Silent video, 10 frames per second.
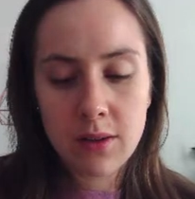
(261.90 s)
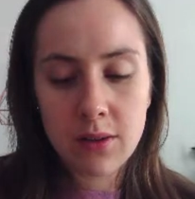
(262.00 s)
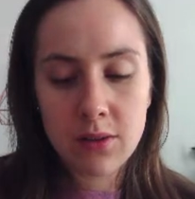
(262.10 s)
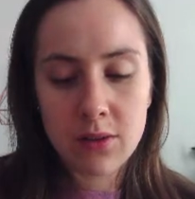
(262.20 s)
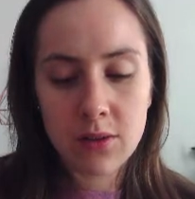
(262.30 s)

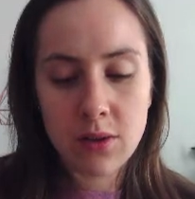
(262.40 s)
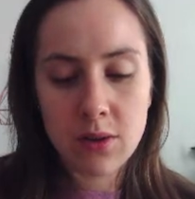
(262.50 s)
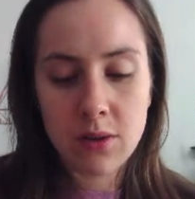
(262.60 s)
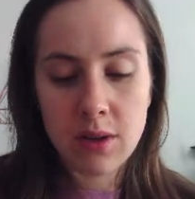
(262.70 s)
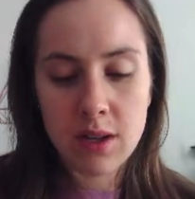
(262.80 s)
So
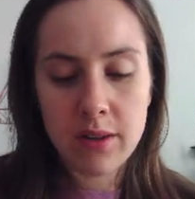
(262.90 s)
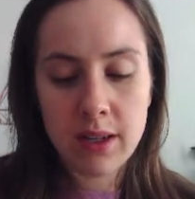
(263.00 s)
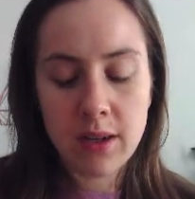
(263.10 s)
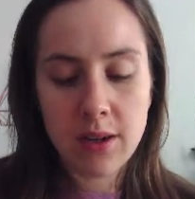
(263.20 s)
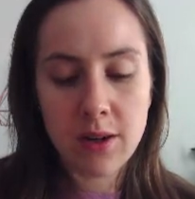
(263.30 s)
I don't
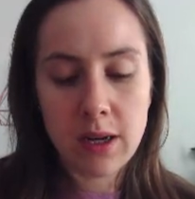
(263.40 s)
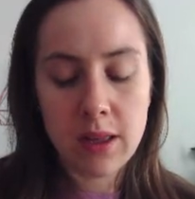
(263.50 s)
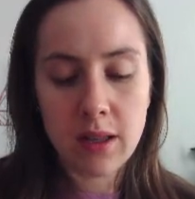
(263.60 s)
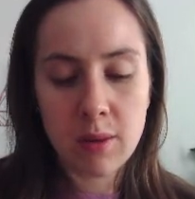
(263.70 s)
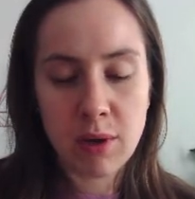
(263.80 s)
think I heard
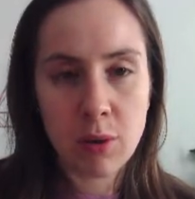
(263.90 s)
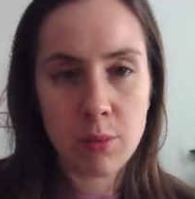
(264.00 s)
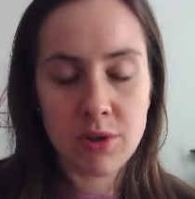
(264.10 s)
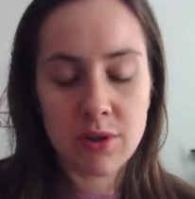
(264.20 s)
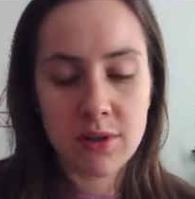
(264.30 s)
anything about
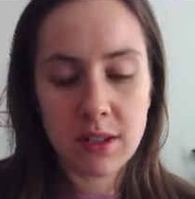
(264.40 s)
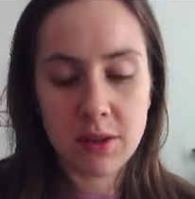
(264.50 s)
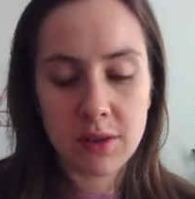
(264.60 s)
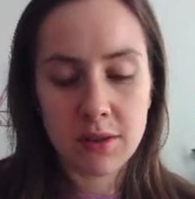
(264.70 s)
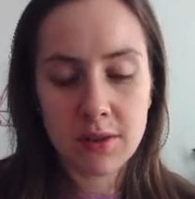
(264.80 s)
opportunity
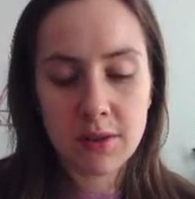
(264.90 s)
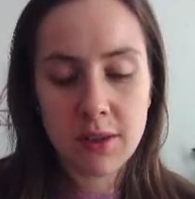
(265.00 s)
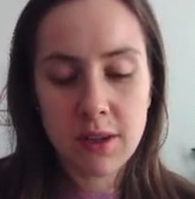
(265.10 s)
cost.